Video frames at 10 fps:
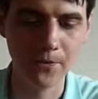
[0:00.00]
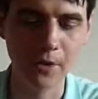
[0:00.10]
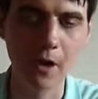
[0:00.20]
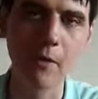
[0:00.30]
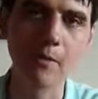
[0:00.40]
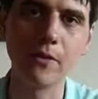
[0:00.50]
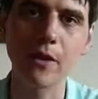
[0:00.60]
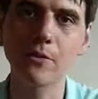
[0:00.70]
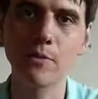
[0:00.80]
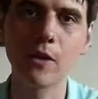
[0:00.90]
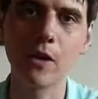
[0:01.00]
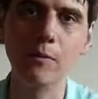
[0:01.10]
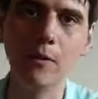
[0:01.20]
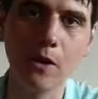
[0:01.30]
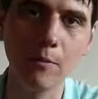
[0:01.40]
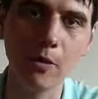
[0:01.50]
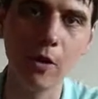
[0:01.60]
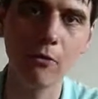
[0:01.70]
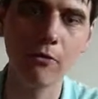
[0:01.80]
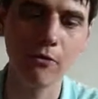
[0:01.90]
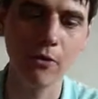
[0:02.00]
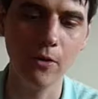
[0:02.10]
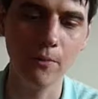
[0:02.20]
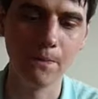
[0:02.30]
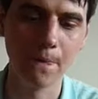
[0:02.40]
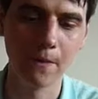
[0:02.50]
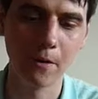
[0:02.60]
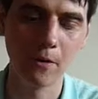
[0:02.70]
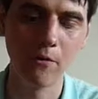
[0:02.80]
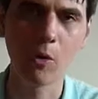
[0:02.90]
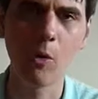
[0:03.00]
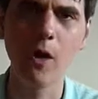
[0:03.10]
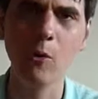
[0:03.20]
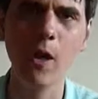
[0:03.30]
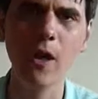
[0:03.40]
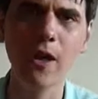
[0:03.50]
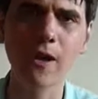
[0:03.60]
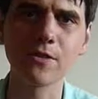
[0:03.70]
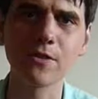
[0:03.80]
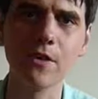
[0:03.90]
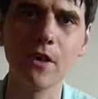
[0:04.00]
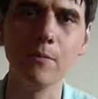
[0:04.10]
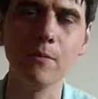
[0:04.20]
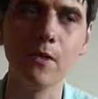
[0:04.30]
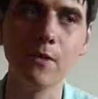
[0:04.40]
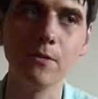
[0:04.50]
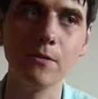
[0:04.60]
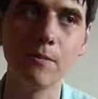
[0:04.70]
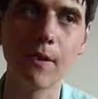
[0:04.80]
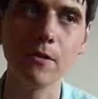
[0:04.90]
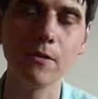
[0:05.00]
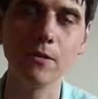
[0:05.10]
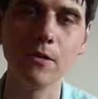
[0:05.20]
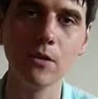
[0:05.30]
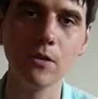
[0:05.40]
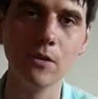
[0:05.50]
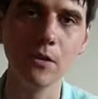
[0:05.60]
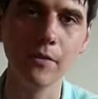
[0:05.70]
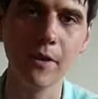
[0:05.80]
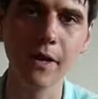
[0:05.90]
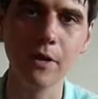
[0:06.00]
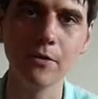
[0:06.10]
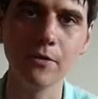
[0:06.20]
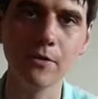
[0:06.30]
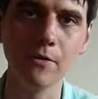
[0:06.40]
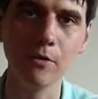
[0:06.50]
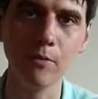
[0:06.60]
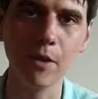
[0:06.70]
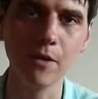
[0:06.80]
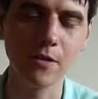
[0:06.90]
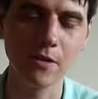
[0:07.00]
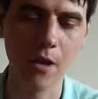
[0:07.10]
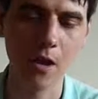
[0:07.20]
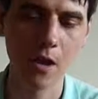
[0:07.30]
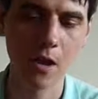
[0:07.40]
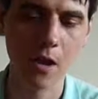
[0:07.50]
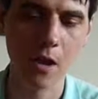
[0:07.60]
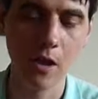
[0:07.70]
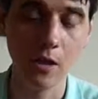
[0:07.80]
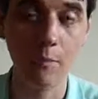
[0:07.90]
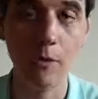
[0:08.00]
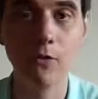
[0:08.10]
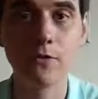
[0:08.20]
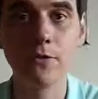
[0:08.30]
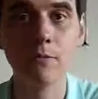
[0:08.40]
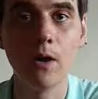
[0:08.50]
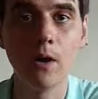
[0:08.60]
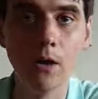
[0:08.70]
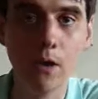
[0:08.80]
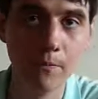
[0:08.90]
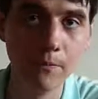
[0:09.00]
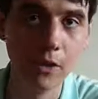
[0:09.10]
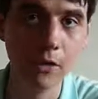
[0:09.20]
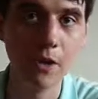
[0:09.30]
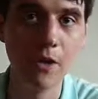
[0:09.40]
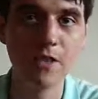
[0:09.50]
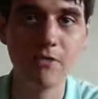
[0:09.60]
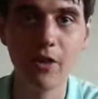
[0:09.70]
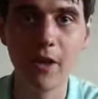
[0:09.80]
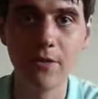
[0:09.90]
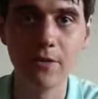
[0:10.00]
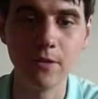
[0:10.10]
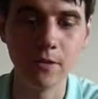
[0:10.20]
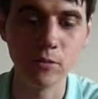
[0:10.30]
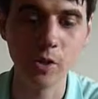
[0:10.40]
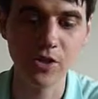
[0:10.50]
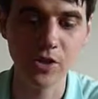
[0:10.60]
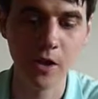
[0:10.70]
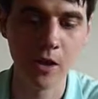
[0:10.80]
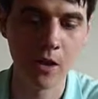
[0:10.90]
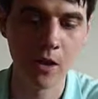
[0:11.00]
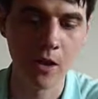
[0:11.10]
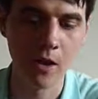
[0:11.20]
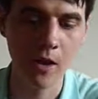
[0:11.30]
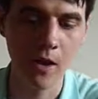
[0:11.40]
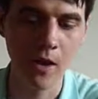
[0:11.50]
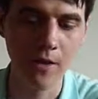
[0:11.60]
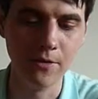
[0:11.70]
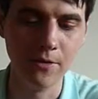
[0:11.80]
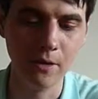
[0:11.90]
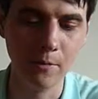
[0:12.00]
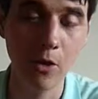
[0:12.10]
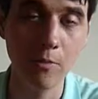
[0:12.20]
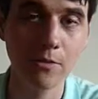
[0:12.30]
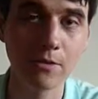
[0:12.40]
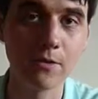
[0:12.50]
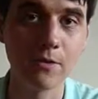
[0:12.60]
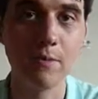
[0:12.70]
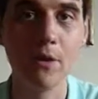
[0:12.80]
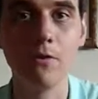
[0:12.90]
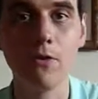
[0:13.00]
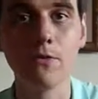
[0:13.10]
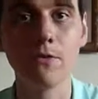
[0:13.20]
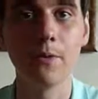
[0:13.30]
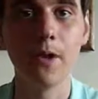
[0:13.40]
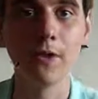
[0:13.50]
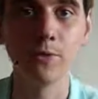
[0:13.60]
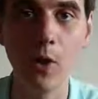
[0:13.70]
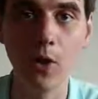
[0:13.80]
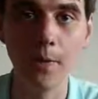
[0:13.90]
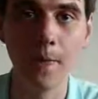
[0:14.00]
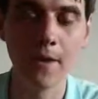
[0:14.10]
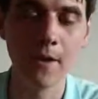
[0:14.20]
so yeah, next week I'll be off for quite a while actually. I'll be going to Paris and England, a few places there. Then I'm off to my you know, native land in Russia, and I'm hoping to do some beer reviews from there as well.